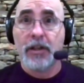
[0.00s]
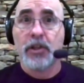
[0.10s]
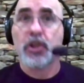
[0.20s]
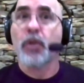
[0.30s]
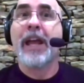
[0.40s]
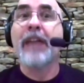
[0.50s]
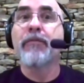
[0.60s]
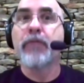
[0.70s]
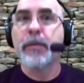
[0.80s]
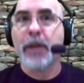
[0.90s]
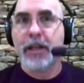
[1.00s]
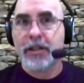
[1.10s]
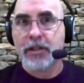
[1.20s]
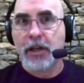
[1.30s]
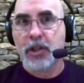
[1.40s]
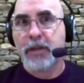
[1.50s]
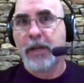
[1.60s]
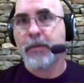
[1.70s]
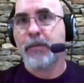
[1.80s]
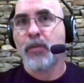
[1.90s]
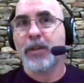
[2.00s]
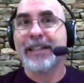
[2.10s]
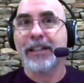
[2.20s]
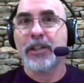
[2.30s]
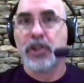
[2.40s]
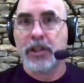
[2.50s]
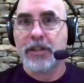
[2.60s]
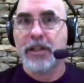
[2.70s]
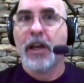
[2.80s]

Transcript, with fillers: So everybody starts becoming more diligent